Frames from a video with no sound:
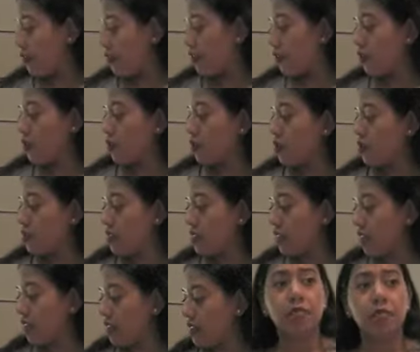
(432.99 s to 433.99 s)
For those
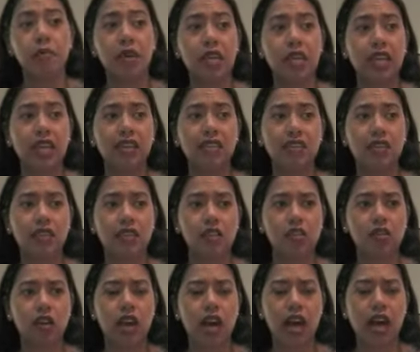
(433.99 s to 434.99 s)
that money is a
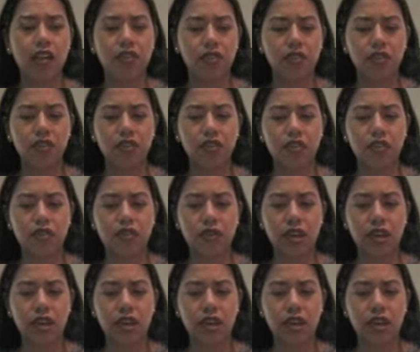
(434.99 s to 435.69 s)
little higher than euro,